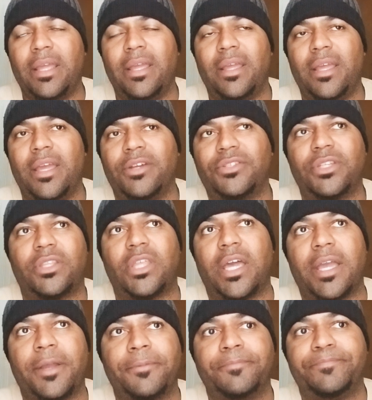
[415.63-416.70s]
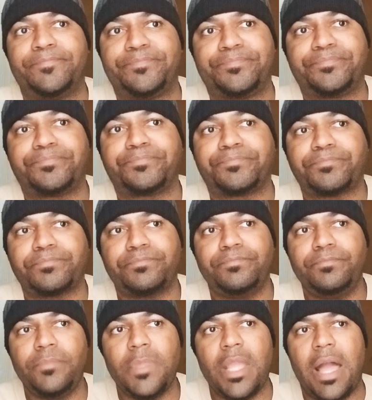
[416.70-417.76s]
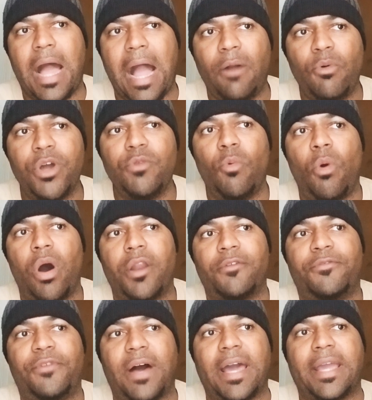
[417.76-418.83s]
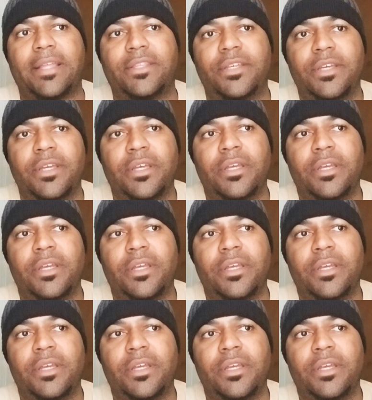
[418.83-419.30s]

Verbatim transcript: here's the thing. I wouldn't want to fight.